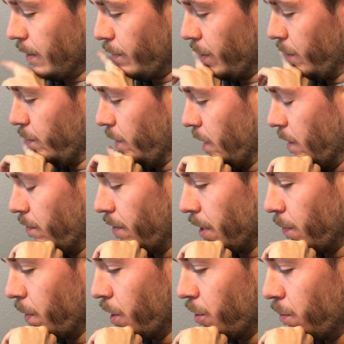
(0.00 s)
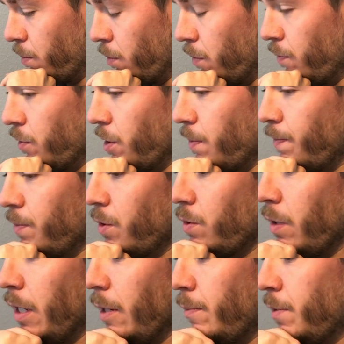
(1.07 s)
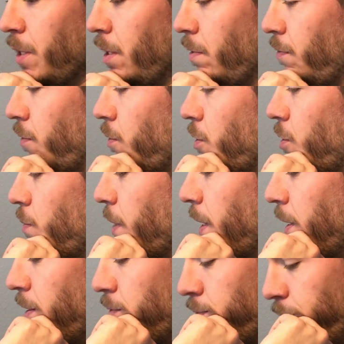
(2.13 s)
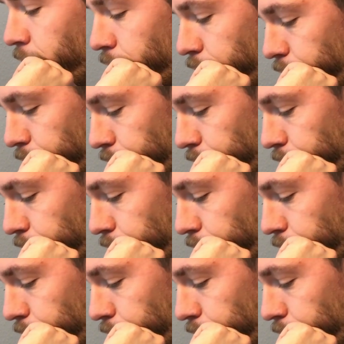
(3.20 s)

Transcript: Now we do the evacuation moves. So how many of those do we have?